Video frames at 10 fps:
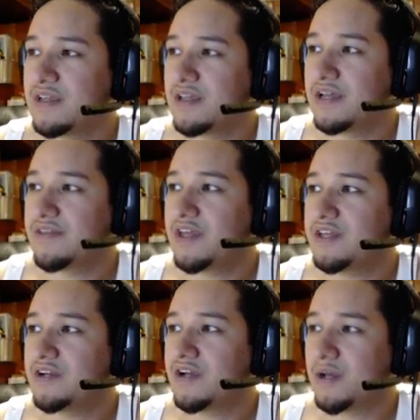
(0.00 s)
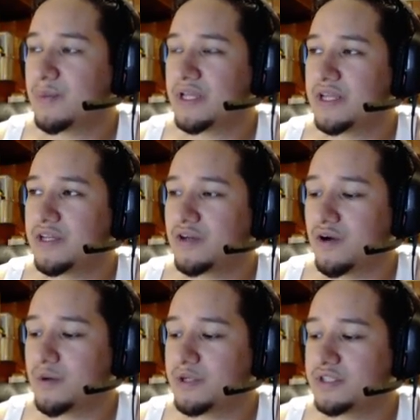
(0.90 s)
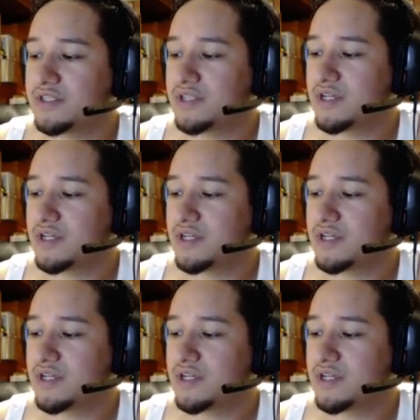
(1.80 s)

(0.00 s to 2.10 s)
And then your helmet and your armors,